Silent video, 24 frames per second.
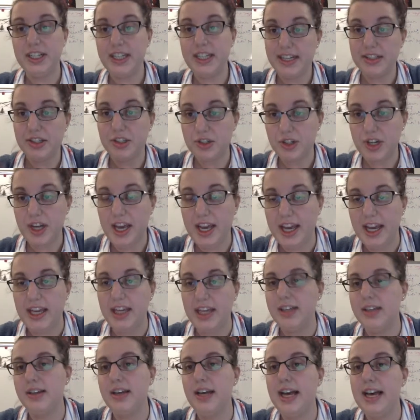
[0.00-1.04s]
yesterday.
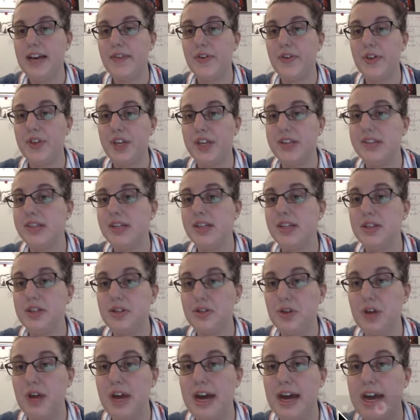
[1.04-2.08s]
Everything's in the
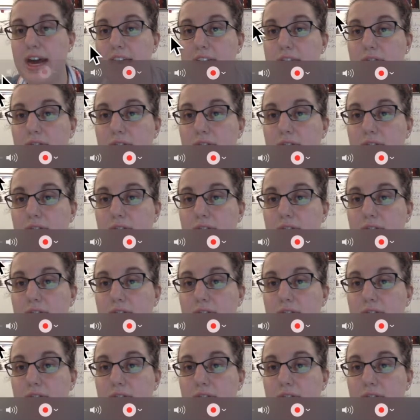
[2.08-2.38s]
drive.